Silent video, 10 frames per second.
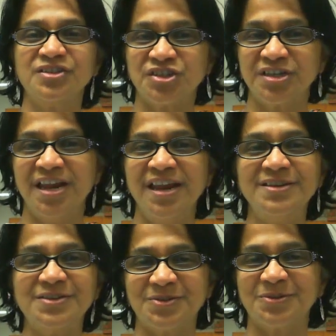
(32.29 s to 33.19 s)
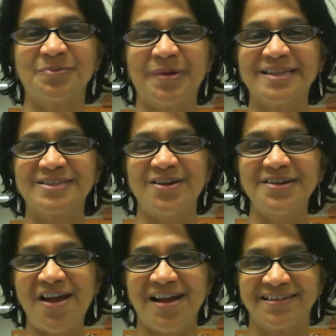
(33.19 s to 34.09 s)
change took place or
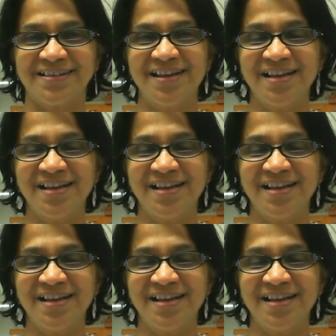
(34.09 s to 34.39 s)
not.